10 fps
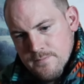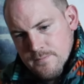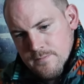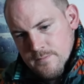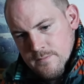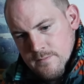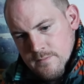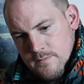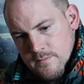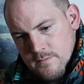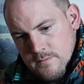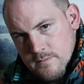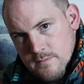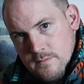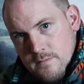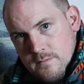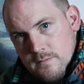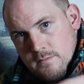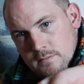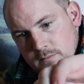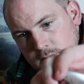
(silence)